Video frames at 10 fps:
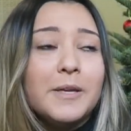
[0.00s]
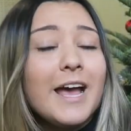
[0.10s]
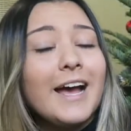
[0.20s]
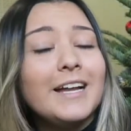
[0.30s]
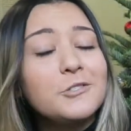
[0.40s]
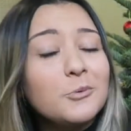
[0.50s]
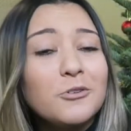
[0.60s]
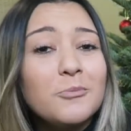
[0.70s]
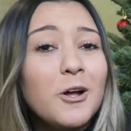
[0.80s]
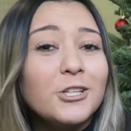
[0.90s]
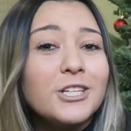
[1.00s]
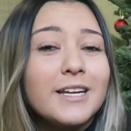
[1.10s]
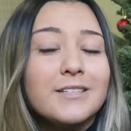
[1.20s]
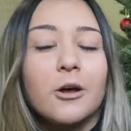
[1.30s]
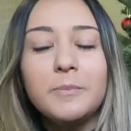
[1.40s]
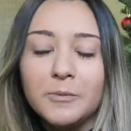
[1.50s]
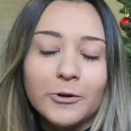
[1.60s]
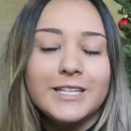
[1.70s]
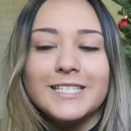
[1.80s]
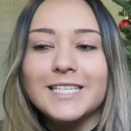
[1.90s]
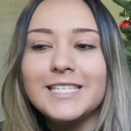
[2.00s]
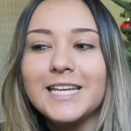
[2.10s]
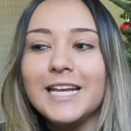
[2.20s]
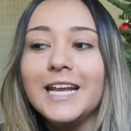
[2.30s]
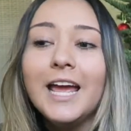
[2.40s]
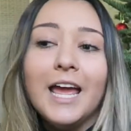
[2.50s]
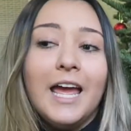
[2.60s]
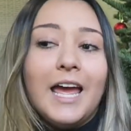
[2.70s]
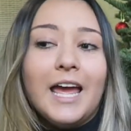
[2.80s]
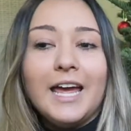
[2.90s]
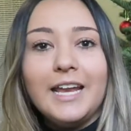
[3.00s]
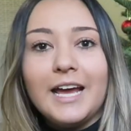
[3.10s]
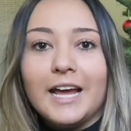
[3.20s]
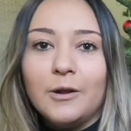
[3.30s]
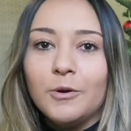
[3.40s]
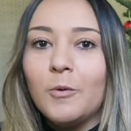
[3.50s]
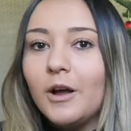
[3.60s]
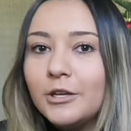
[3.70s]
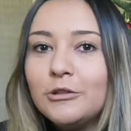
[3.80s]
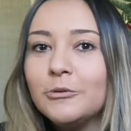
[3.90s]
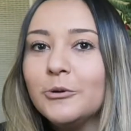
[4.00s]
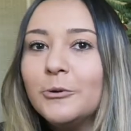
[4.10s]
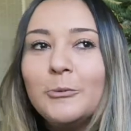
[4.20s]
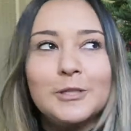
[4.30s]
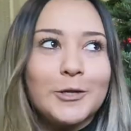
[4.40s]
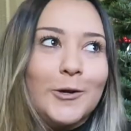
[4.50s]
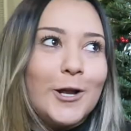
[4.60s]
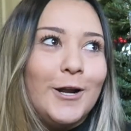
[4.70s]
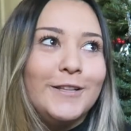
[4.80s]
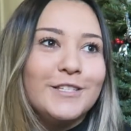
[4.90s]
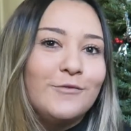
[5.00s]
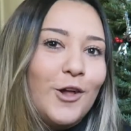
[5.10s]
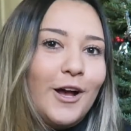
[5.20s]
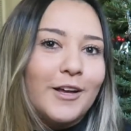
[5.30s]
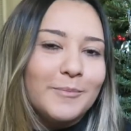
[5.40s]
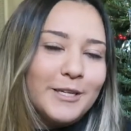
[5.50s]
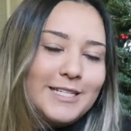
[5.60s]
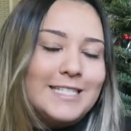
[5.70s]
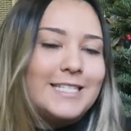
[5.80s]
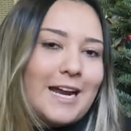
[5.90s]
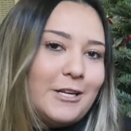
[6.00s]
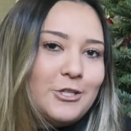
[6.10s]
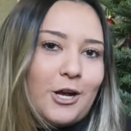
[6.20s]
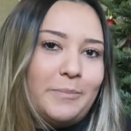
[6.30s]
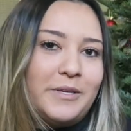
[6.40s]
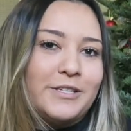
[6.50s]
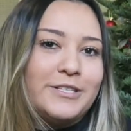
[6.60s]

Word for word: But yeah, I just want to apologize. I'll be more consistent and I kind of want to walk you through what's going on in this vlog because it's kind of choppy.